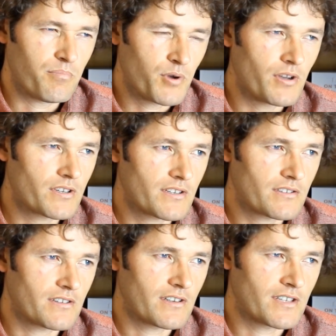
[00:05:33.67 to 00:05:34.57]
burnt
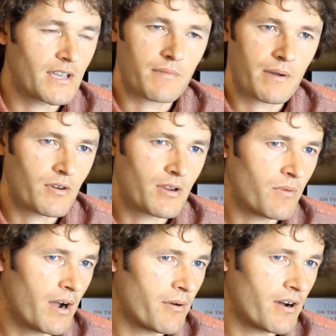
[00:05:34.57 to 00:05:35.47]
a deep memory in
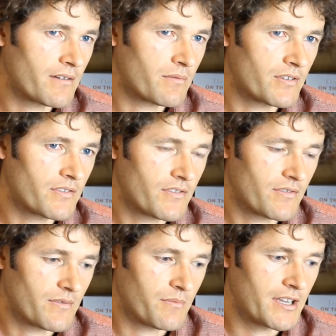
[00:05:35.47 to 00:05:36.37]
my mind was
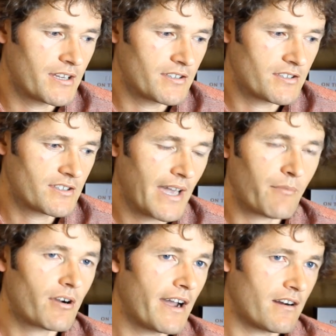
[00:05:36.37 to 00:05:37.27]
meeting this
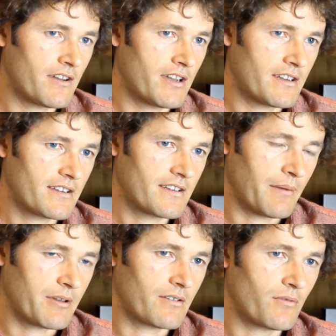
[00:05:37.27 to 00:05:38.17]
camel caravan
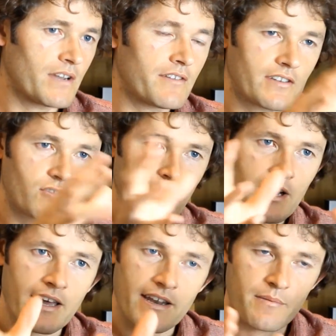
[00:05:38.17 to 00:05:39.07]
coming, weaving its
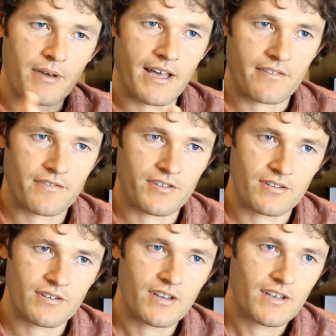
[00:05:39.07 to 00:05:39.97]
way out of the mountains in
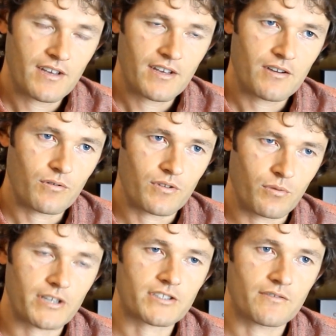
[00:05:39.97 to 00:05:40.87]
the
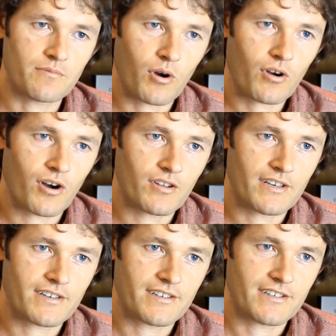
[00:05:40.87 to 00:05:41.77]
west of Mongolia,
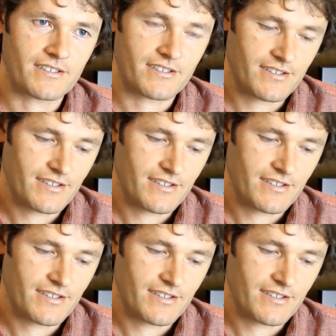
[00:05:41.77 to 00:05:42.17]
and